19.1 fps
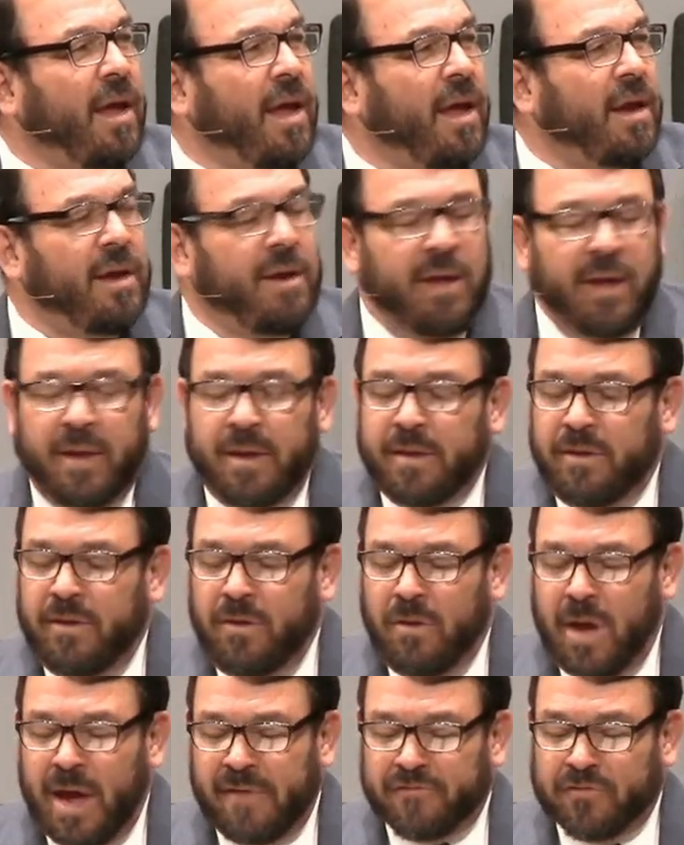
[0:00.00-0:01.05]
And uh,
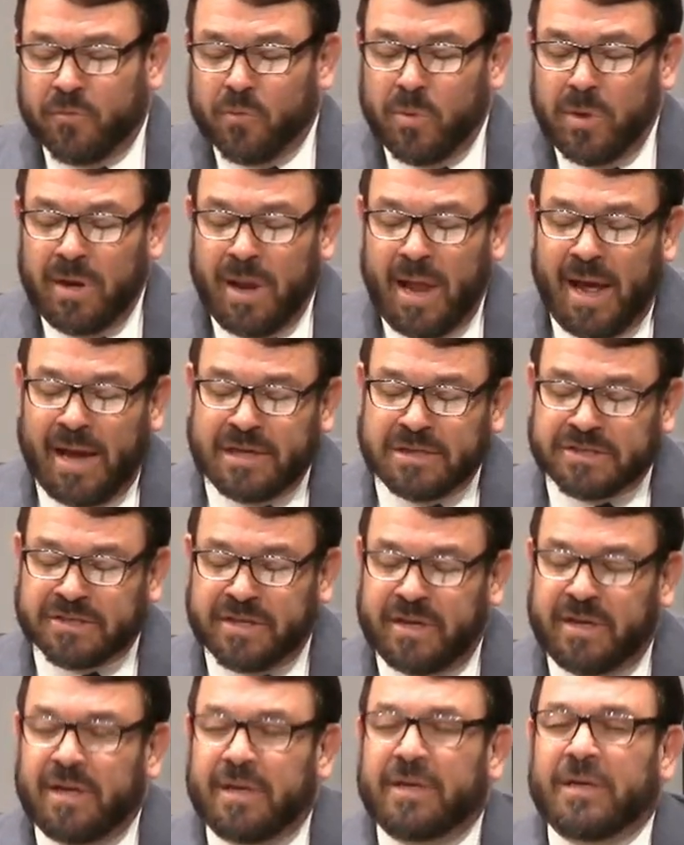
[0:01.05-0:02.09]
you have to
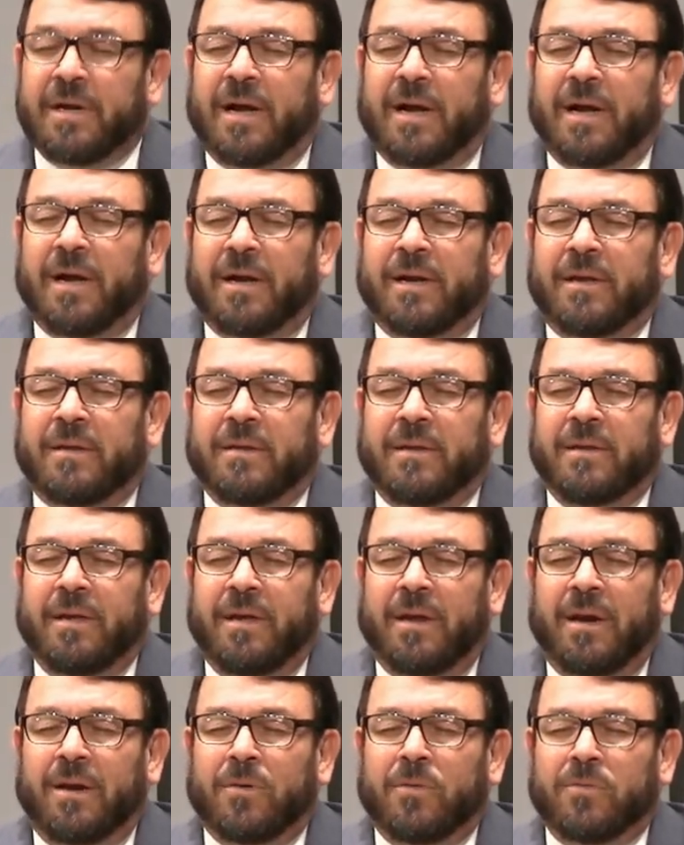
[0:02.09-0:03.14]
realize that, uh,
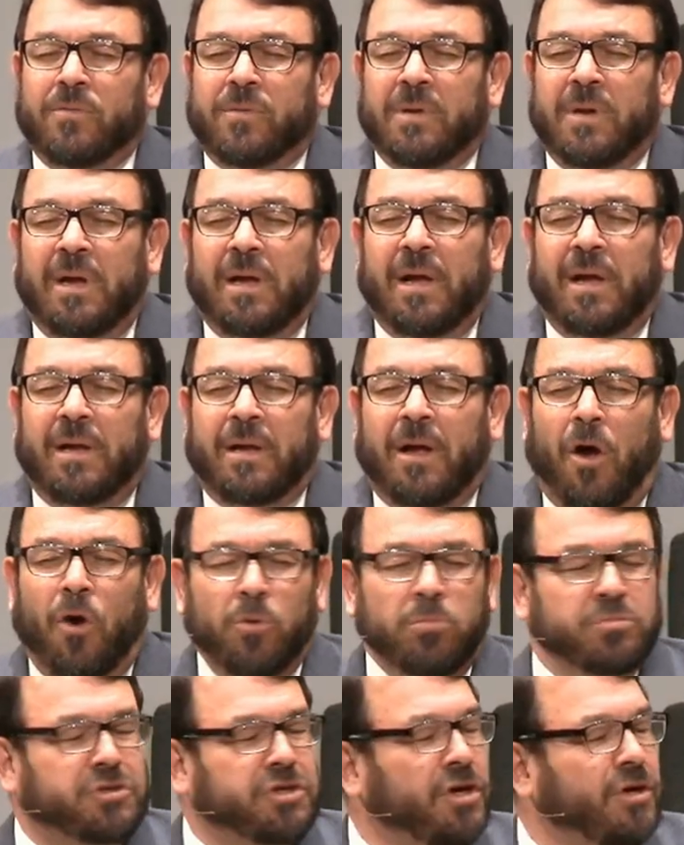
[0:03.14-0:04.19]
you know,
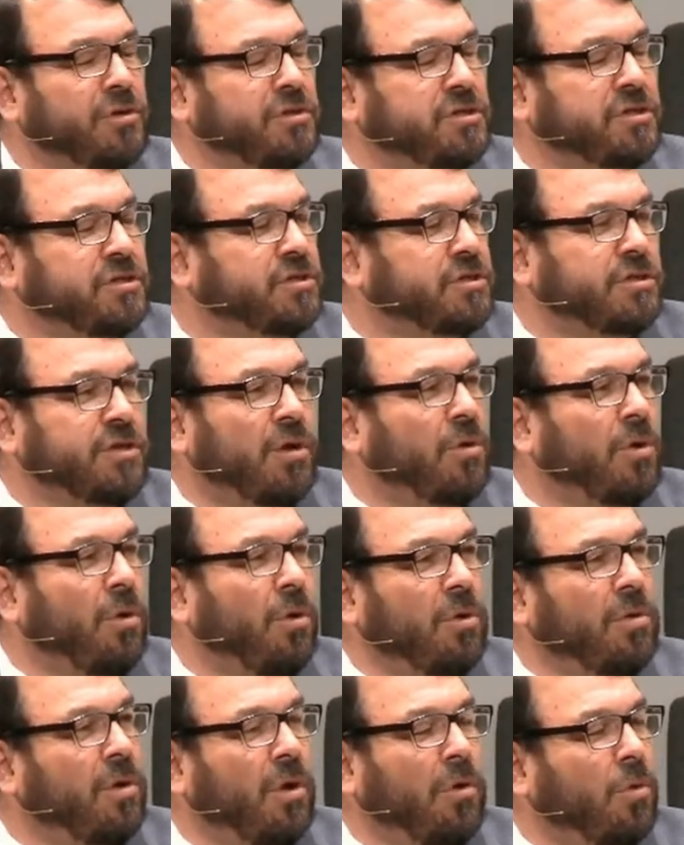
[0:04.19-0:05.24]
home churches
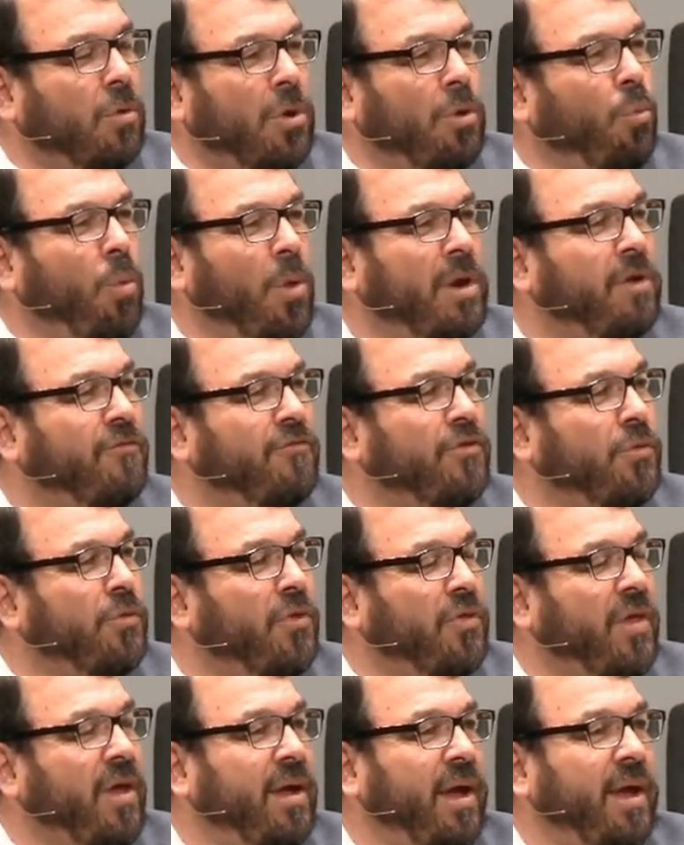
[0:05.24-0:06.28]
are, are a wonderful
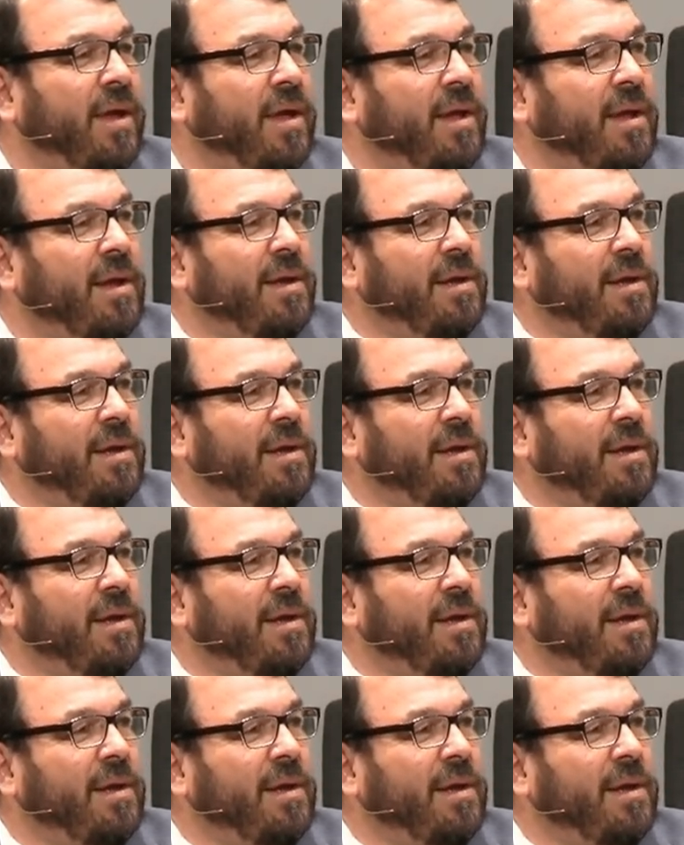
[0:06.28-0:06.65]
thing.